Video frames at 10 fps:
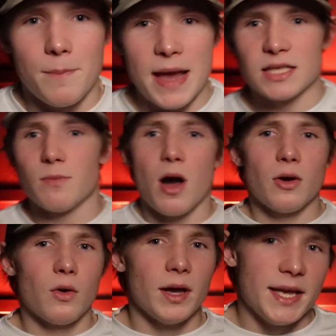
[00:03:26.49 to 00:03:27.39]
the base
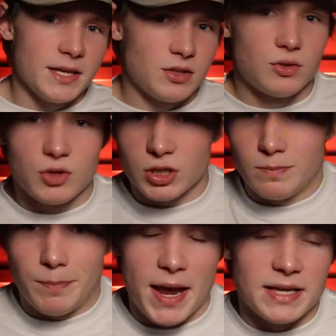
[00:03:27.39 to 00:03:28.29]
model is
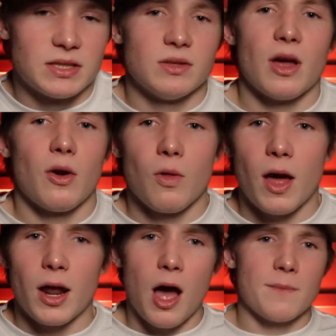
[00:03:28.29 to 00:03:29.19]
just base, not a whole
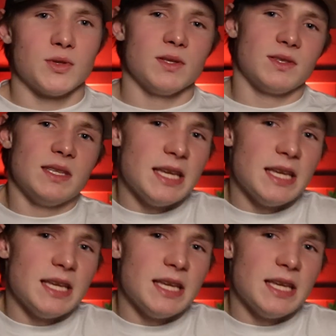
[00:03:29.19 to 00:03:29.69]
lot of options.